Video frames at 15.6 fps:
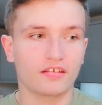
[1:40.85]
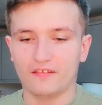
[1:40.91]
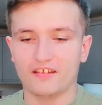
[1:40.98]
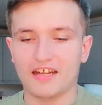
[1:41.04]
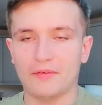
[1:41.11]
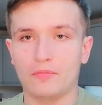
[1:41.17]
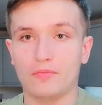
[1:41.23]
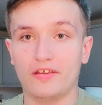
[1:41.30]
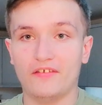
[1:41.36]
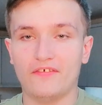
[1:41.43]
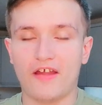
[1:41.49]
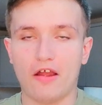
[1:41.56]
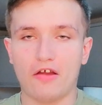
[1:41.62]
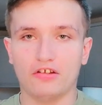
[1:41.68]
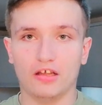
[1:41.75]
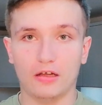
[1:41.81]
So then we
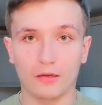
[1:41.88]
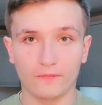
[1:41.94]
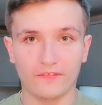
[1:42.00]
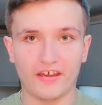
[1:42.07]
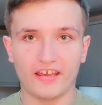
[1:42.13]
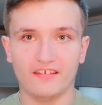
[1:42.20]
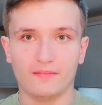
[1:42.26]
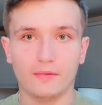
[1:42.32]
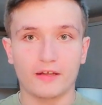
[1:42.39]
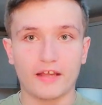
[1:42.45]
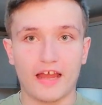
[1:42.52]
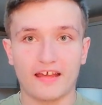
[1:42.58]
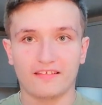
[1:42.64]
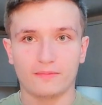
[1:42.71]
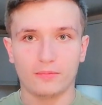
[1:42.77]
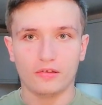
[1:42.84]
found it on Facebook
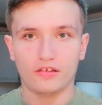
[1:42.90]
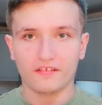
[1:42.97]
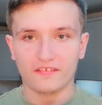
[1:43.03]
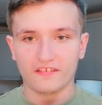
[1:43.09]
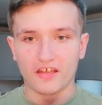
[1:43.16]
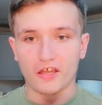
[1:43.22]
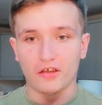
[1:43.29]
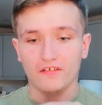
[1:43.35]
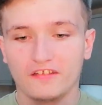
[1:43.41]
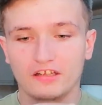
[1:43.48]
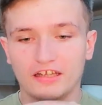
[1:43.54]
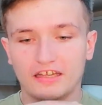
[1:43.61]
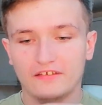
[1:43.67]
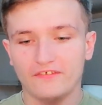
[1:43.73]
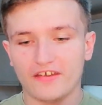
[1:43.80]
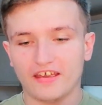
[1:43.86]
as well, so it's on
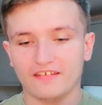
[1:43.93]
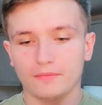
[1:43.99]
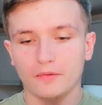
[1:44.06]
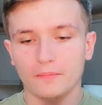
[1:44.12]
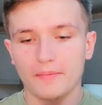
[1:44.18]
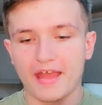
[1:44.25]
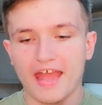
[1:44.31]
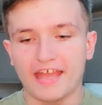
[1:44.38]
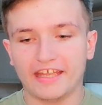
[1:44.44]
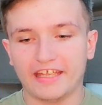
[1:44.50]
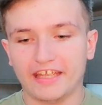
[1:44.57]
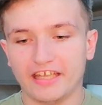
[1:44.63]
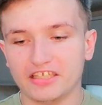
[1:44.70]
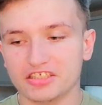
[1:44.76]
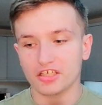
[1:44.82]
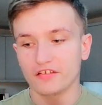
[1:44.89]
like a Facebook
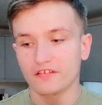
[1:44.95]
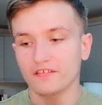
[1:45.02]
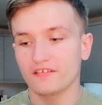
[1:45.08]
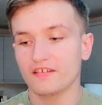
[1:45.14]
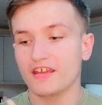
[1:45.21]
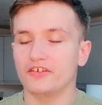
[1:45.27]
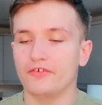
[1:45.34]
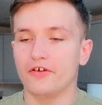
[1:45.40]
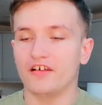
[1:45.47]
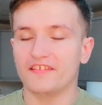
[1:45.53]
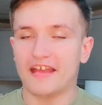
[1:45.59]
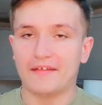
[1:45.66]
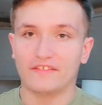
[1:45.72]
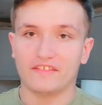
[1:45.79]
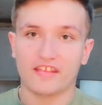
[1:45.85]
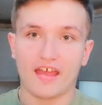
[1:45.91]
page, and there was
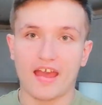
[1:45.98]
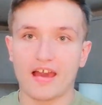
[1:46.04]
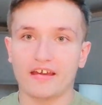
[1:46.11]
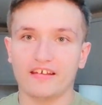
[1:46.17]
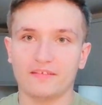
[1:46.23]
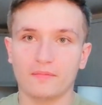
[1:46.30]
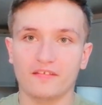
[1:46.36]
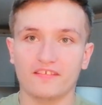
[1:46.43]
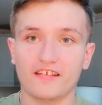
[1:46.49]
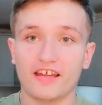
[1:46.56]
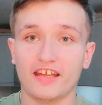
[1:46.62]
advertisements